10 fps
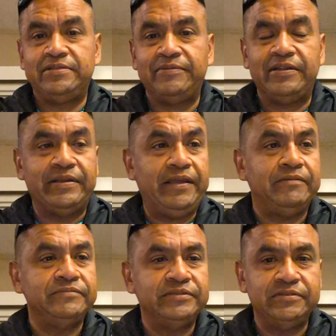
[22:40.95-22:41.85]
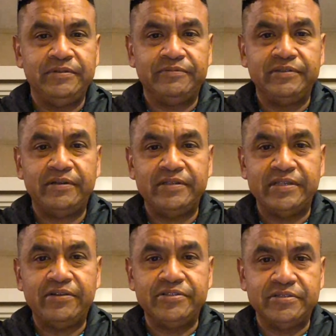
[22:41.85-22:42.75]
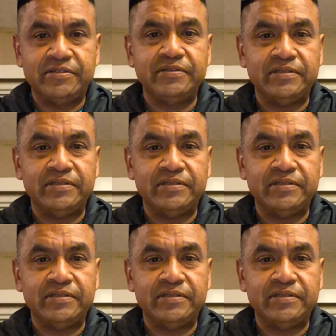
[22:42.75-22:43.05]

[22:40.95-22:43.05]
I'm like, damn, people here, this energy's